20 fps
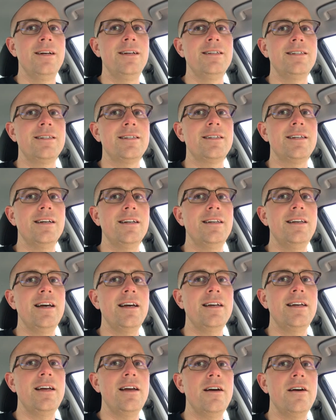Slick
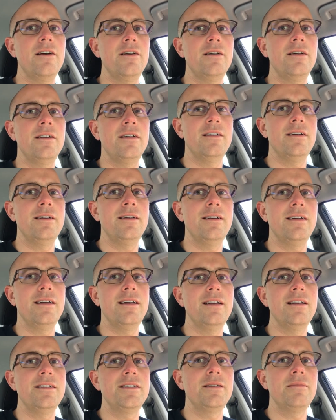Nick here.
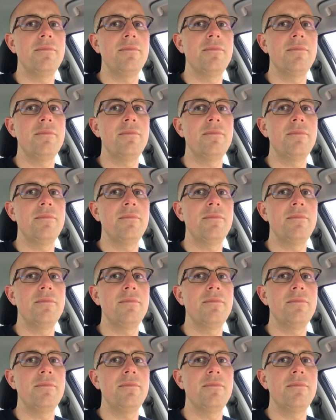It is